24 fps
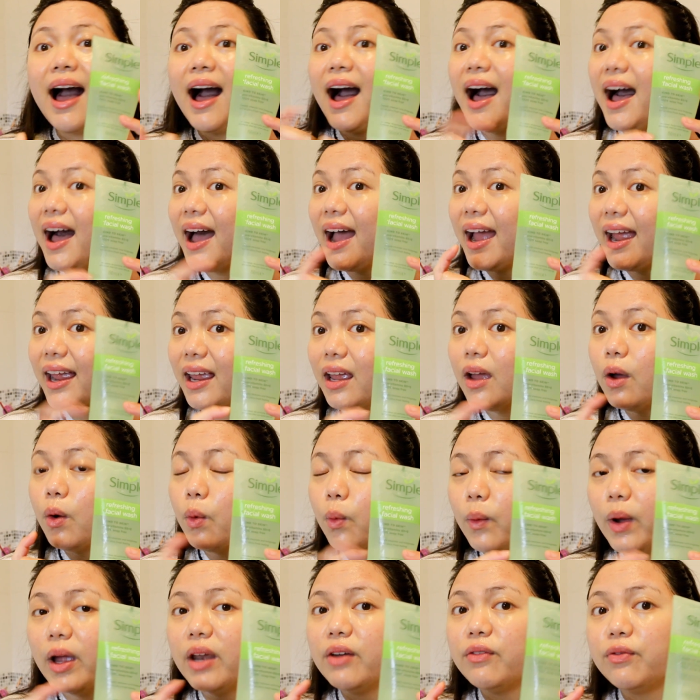I
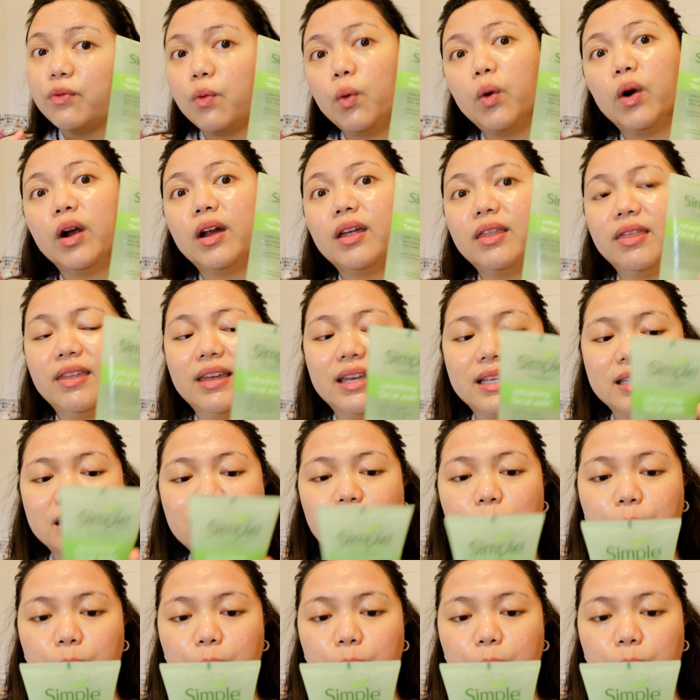went for this